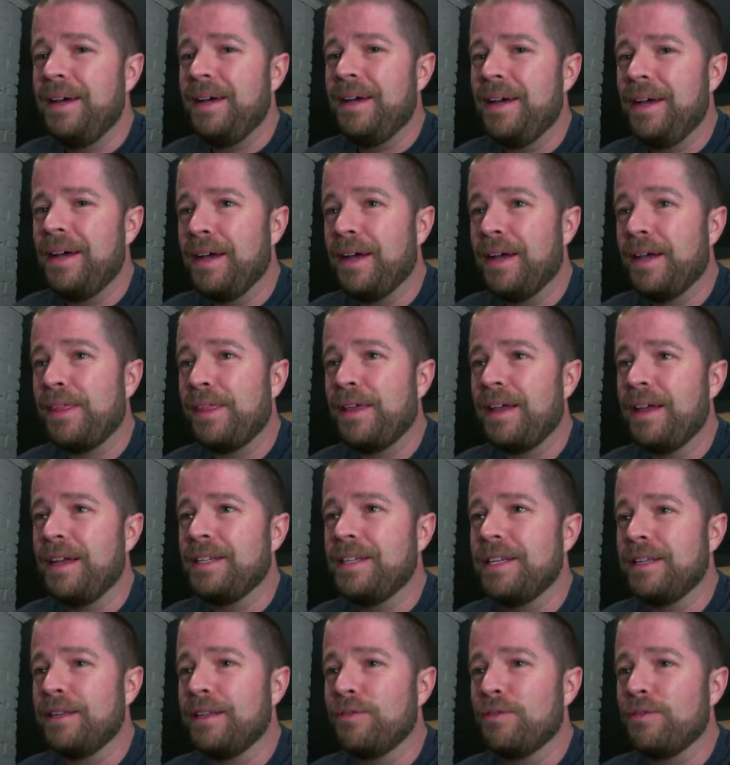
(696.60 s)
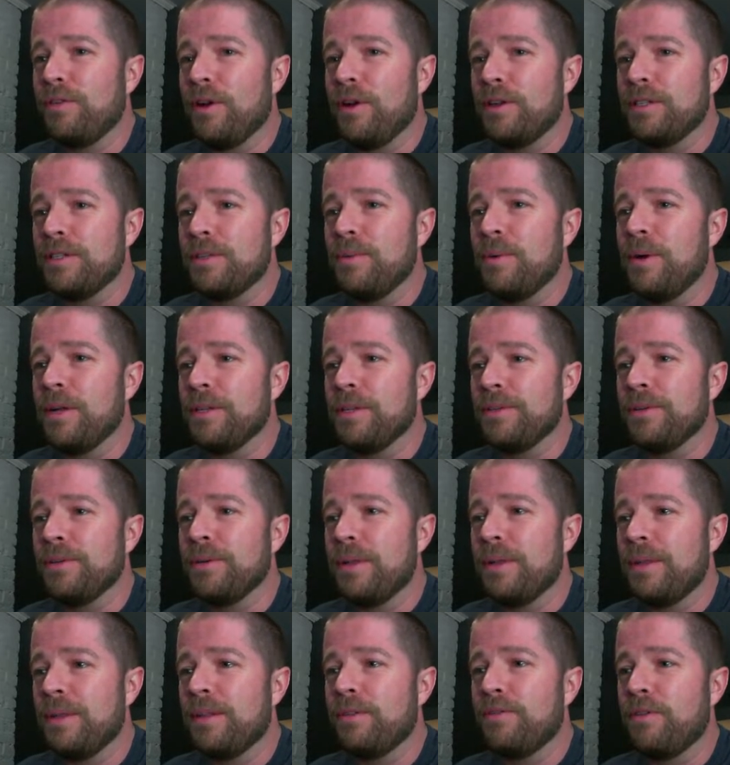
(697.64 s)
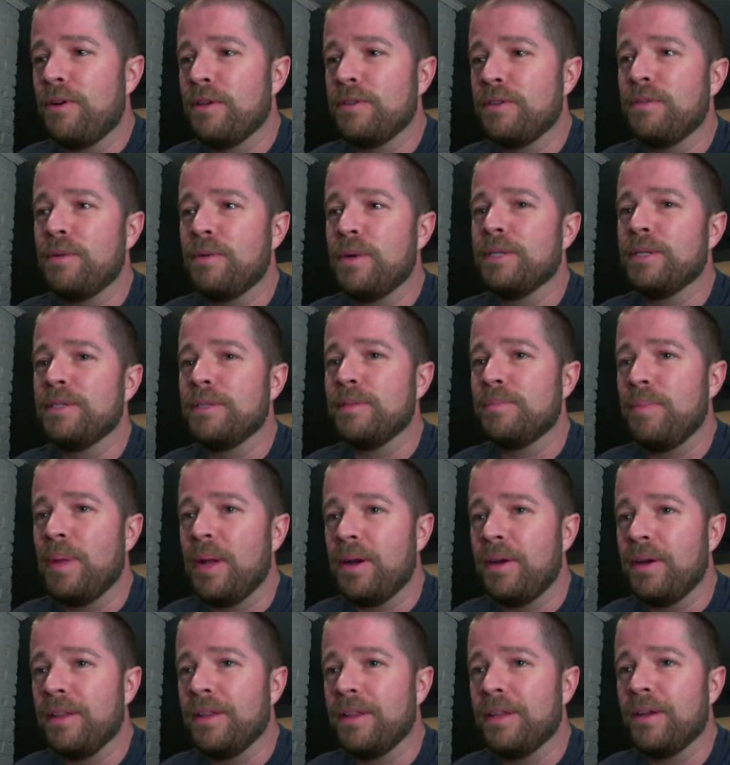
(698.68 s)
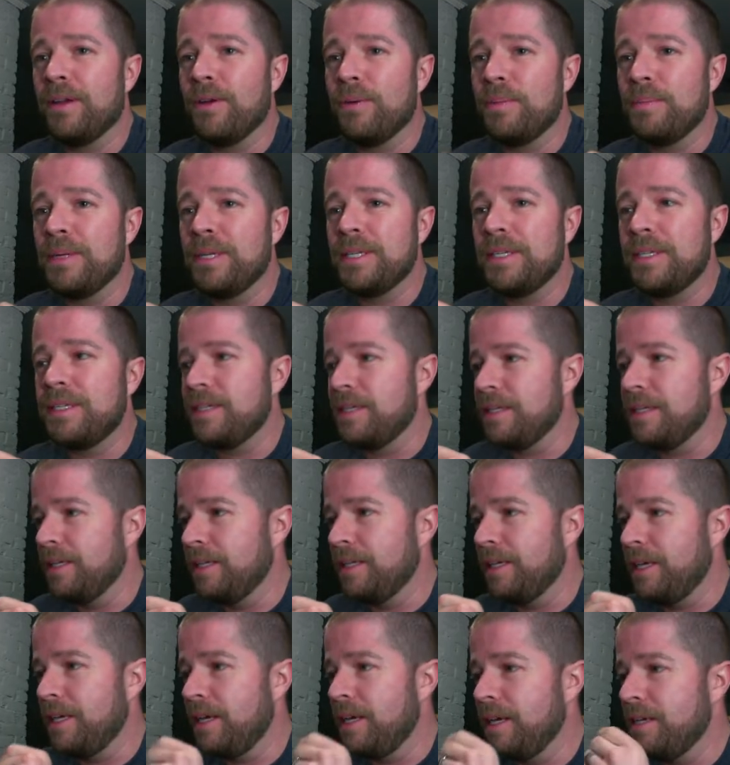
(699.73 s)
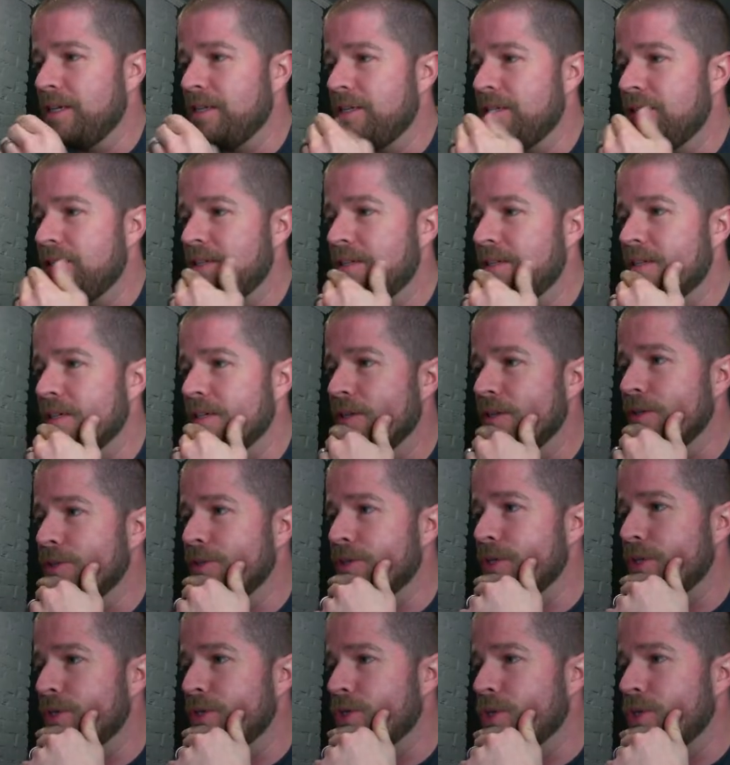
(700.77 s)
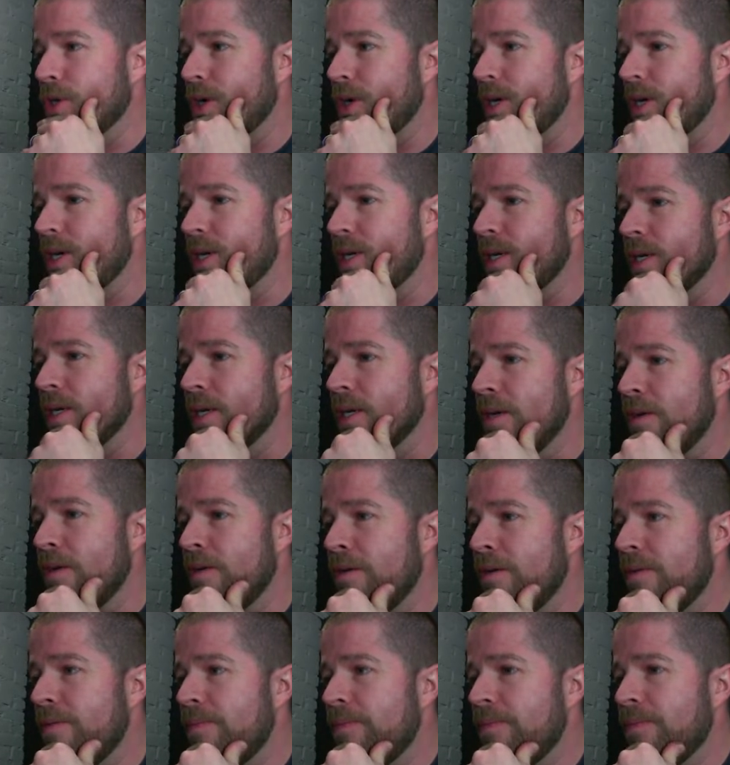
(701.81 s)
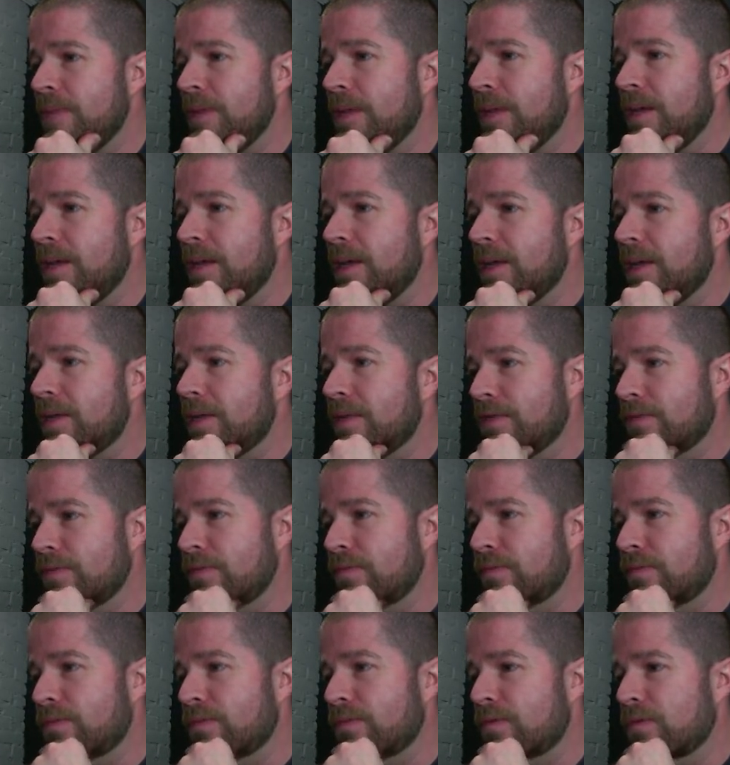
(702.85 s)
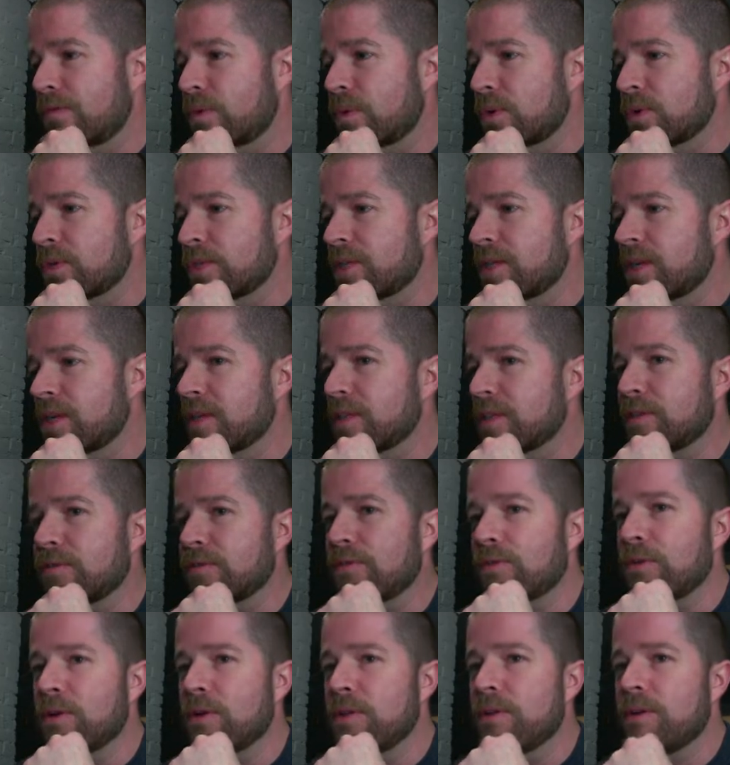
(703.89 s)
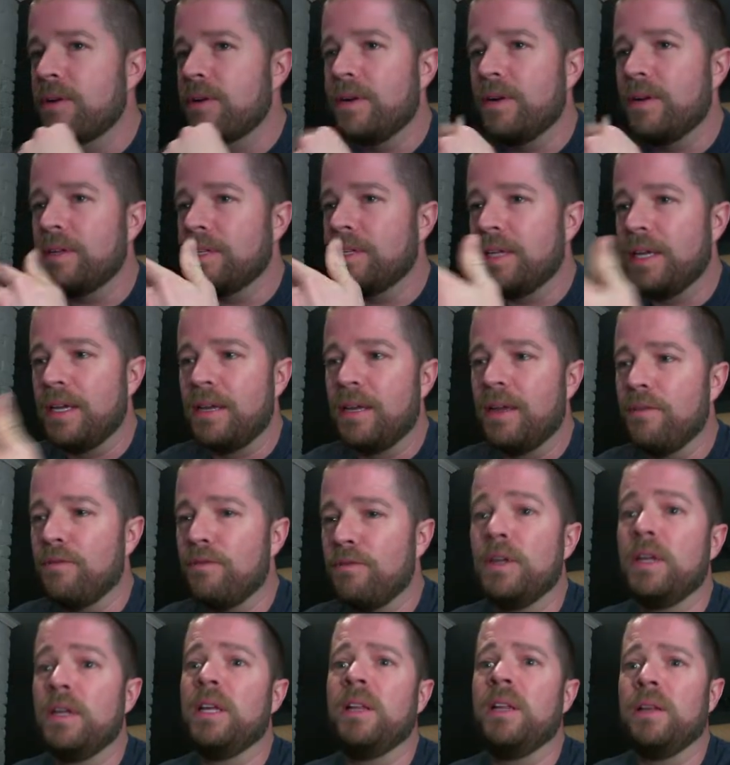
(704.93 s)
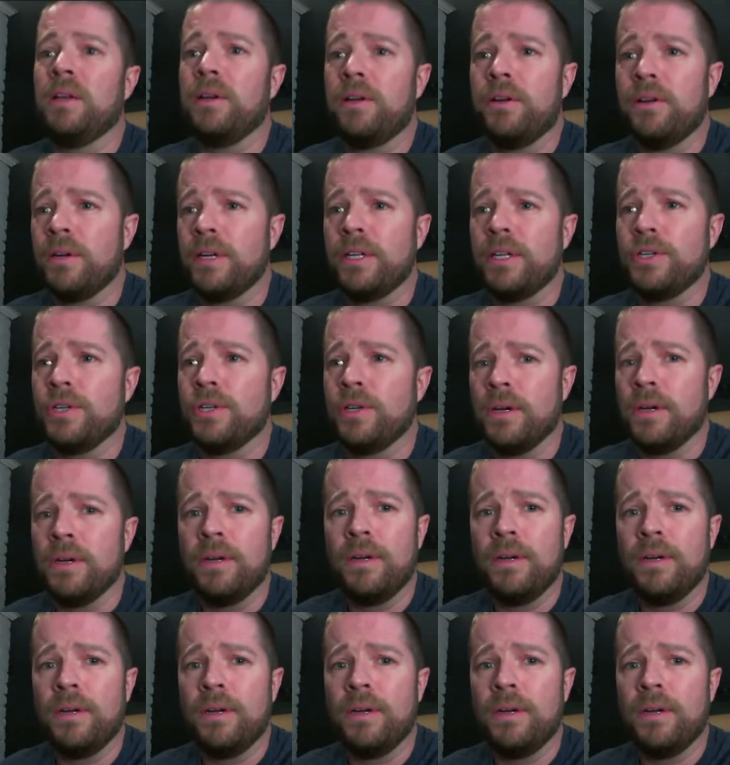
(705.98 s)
I think I take the Ferocity of the Wilds though. I think the Ferocity of the Wilds is better. I think I would be silly still to try and force Knights further and take a vanilla creature